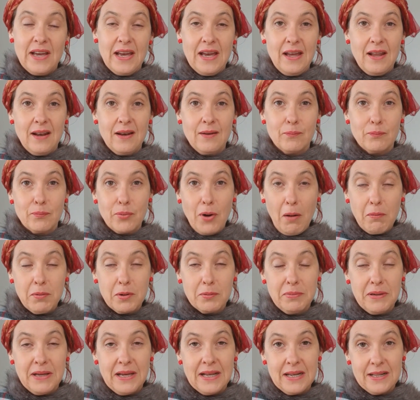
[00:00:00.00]
and
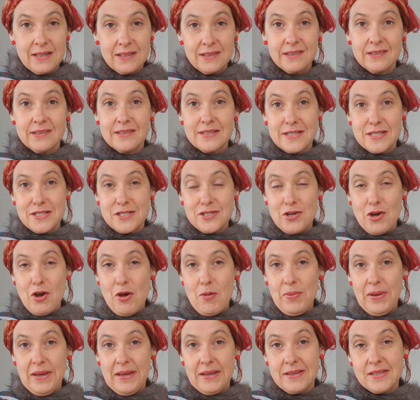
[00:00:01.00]
probably a little
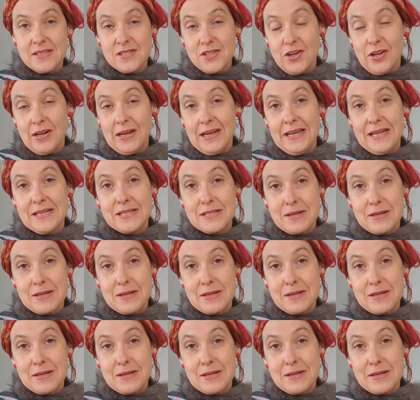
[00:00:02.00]
disturbing, certainly